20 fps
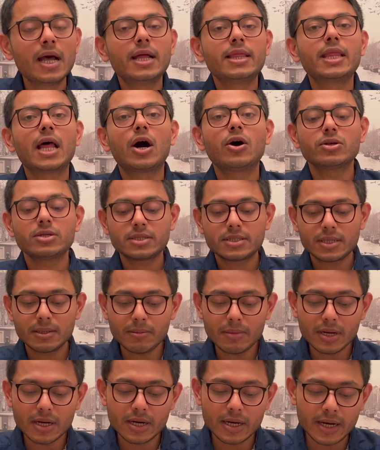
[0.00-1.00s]
Now
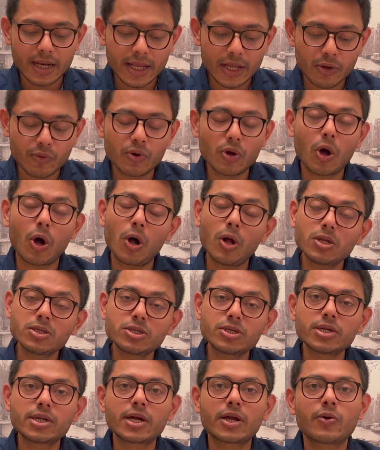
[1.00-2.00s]
similarly, you would
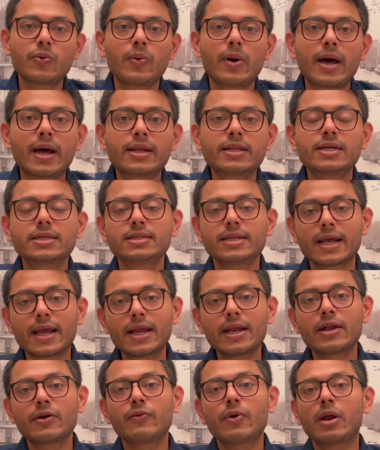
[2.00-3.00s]
also require the
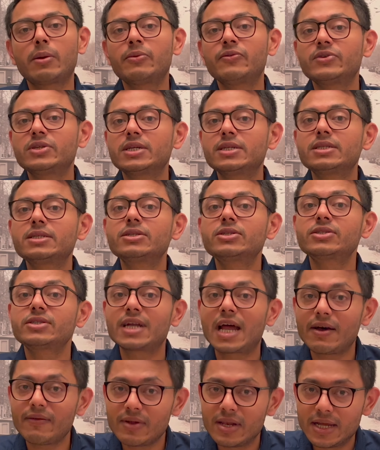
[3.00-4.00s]
second requirement, which is
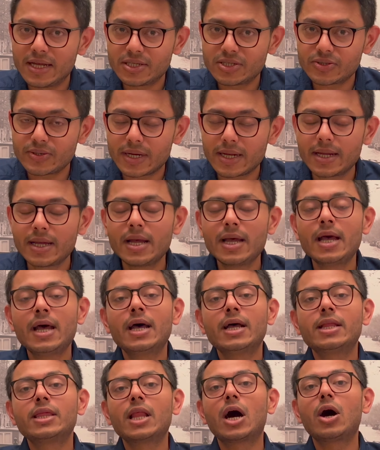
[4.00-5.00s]
travel history.
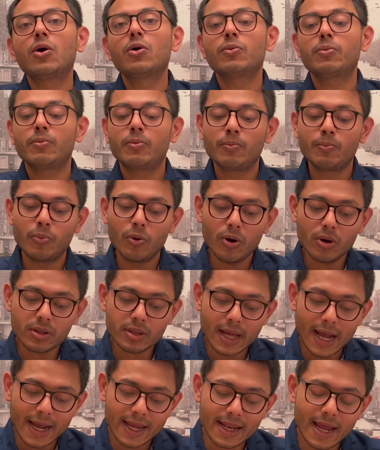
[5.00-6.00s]
Now both
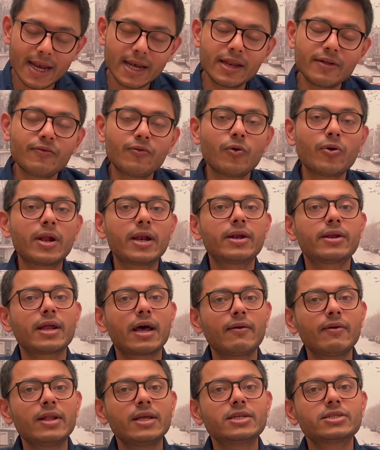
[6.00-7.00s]
I-94 and
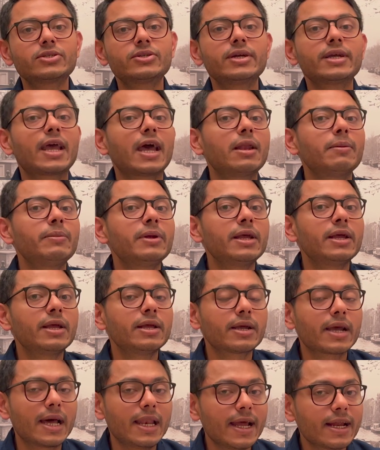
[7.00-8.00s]
travel history can be
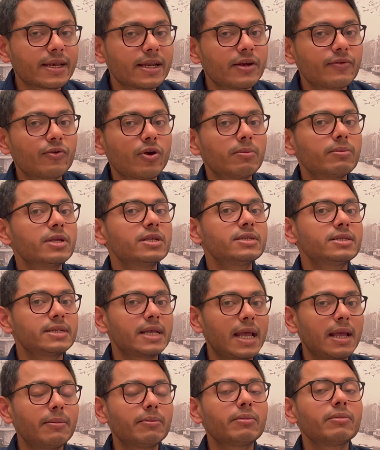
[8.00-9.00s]
collected from the
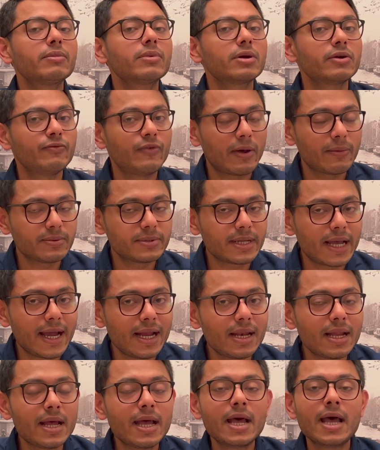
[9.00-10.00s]
same website,
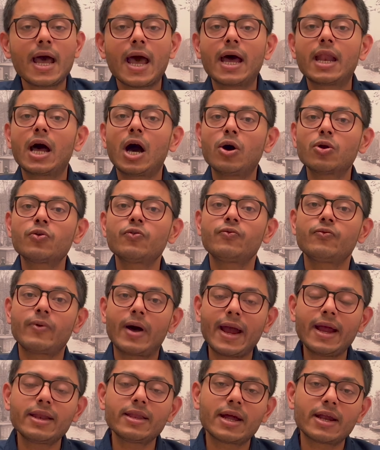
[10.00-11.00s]
and how to
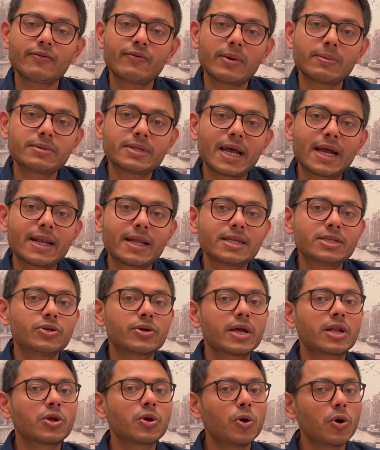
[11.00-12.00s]
find that website is you
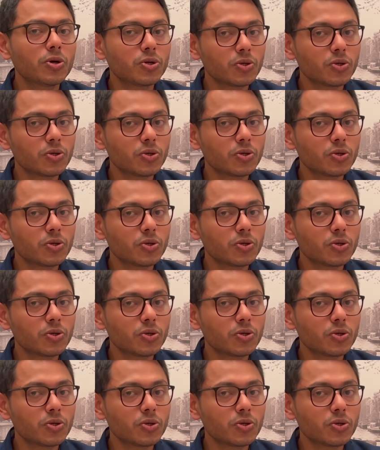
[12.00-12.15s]
can go